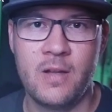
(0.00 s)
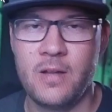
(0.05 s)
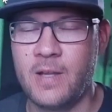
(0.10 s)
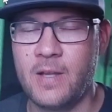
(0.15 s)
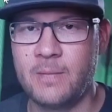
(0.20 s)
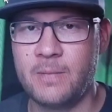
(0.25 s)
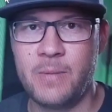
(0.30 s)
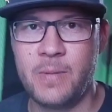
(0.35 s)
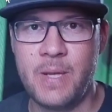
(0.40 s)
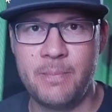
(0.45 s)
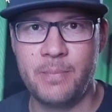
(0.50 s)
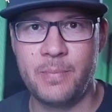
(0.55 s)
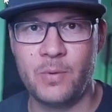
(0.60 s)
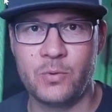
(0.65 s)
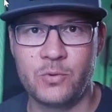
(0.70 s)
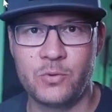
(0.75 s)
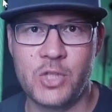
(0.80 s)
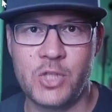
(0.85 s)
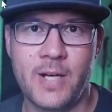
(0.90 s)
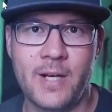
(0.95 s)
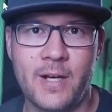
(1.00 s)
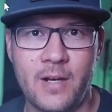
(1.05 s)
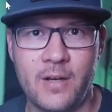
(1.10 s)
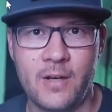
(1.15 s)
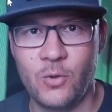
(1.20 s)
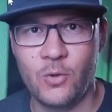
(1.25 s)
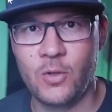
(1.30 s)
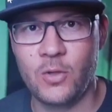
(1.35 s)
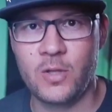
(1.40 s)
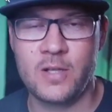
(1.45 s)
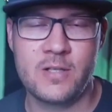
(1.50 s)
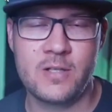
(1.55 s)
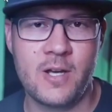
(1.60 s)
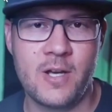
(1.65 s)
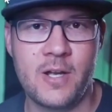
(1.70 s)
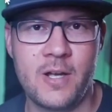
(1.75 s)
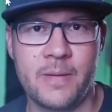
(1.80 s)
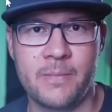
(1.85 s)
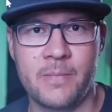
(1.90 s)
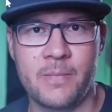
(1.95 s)
that people check all the
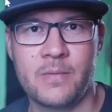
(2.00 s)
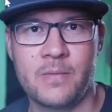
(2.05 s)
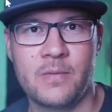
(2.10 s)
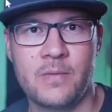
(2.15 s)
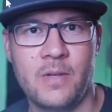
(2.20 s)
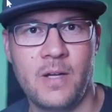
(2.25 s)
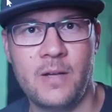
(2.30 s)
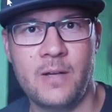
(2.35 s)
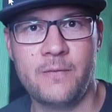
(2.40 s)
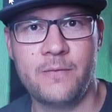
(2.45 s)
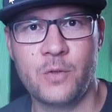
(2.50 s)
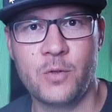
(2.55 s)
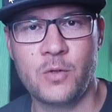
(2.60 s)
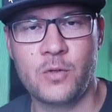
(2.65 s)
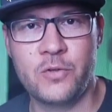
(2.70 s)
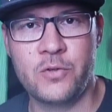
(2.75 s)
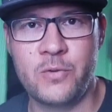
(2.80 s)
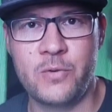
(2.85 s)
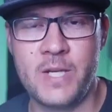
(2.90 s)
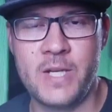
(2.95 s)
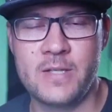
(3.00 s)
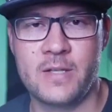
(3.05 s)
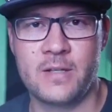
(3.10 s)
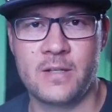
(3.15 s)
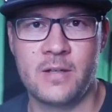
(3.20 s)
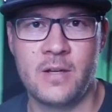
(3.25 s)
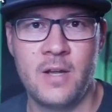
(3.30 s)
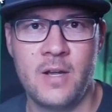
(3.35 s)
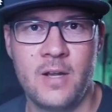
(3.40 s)
time, and for good reason.